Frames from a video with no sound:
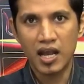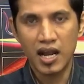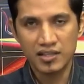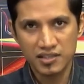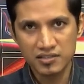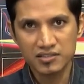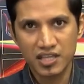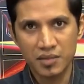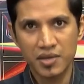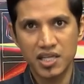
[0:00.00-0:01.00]
and this
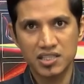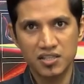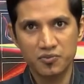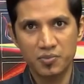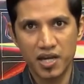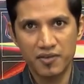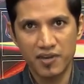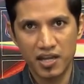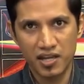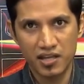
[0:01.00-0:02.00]
can be achieved by
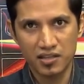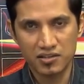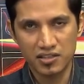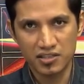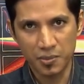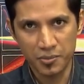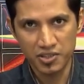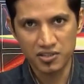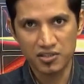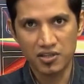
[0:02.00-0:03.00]
varying the
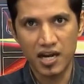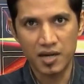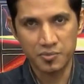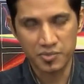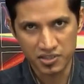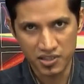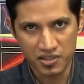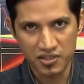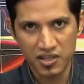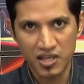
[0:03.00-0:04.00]
temperature and
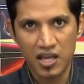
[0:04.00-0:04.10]
pressure,